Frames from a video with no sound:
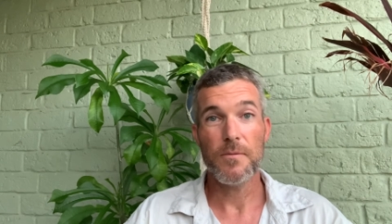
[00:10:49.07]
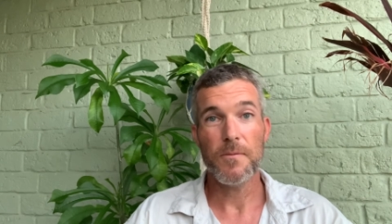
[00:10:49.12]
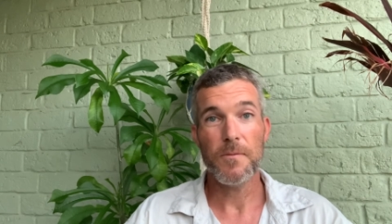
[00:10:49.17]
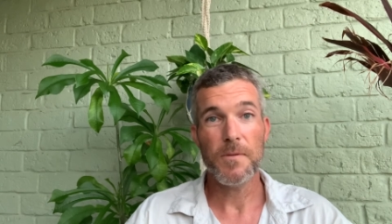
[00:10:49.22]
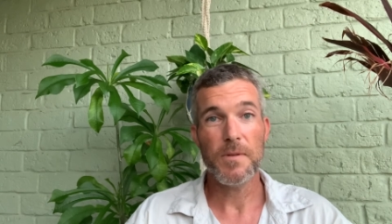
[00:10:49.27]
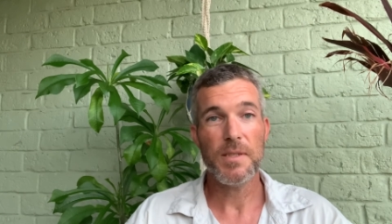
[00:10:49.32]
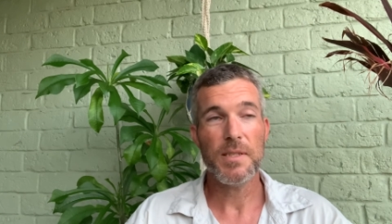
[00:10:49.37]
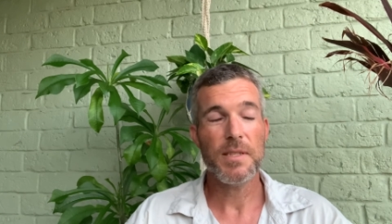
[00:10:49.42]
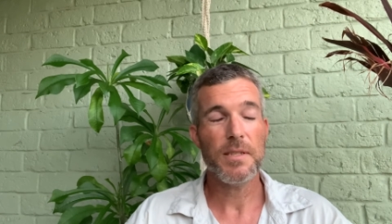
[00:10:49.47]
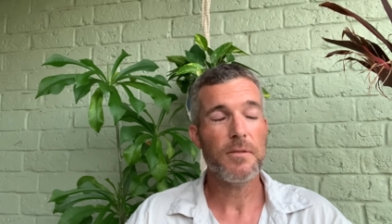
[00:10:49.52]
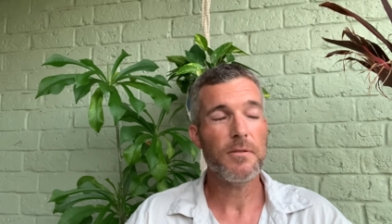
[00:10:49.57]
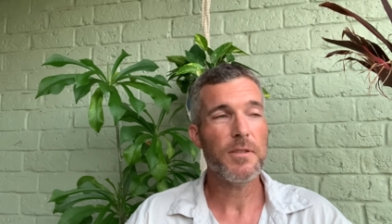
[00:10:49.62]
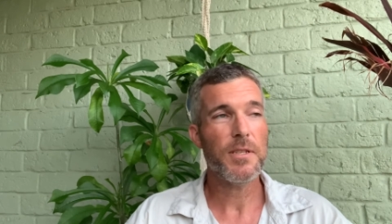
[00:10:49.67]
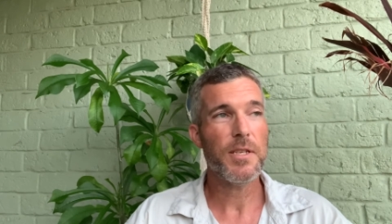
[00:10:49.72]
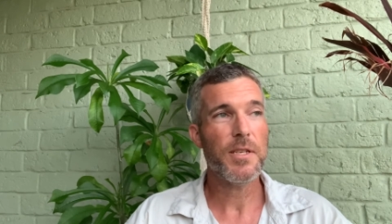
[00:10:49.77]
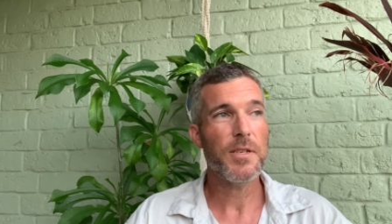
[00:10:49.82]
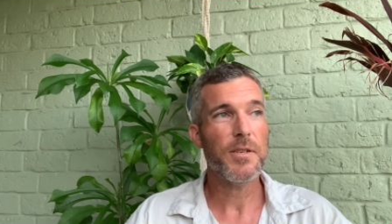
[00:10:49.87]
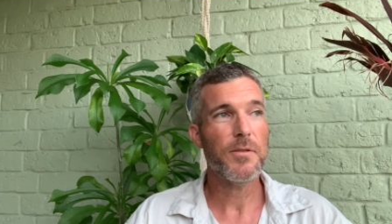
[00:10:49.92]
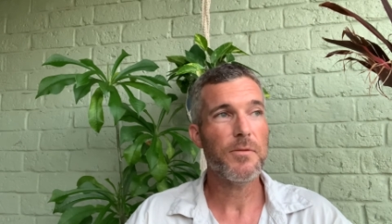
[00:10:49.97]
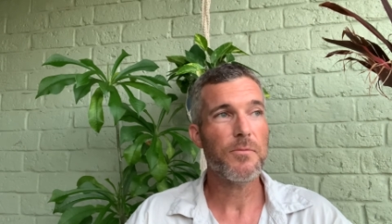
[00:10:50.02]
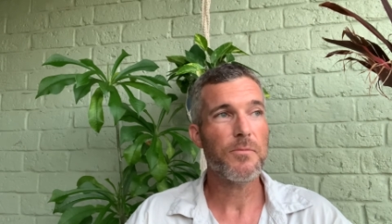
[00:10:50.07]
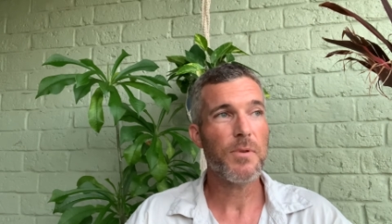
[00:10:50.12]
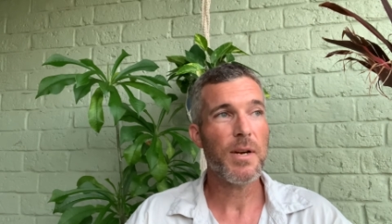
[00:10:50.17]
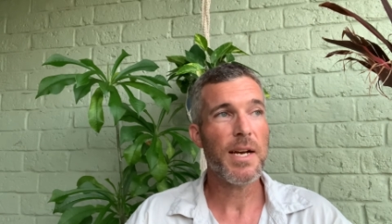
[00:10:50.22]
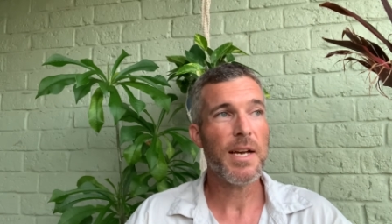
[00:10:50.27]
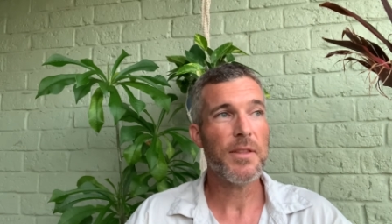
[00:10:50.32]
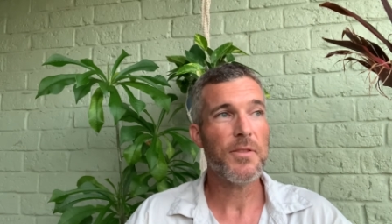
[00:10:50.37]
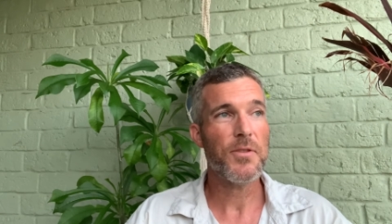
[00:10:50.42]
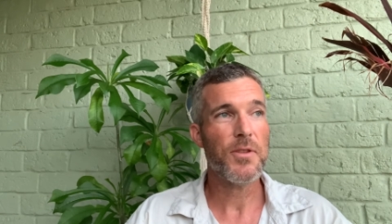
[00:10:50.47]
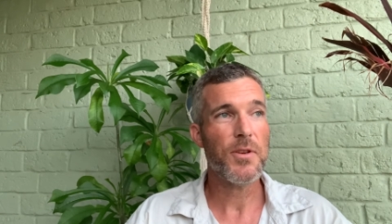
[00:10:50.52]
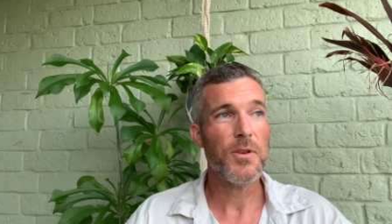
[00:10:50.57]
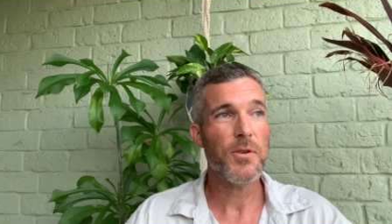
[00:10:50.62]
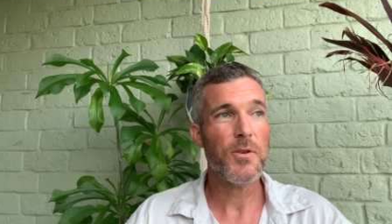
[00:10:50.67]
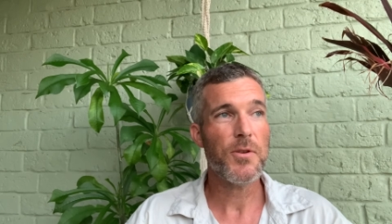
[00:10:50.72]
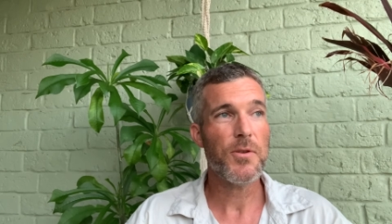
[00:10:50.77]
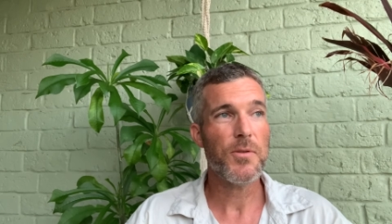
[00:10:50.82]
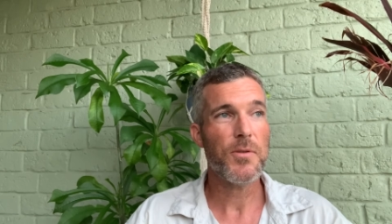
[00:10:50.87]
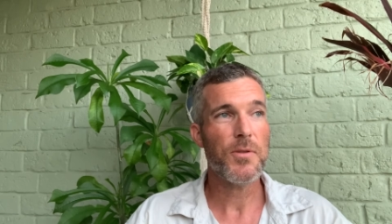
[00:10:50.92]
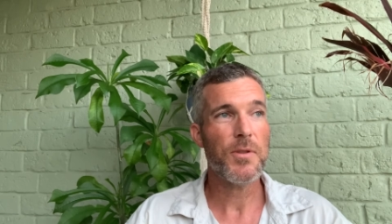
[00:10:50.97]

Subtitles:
facility right there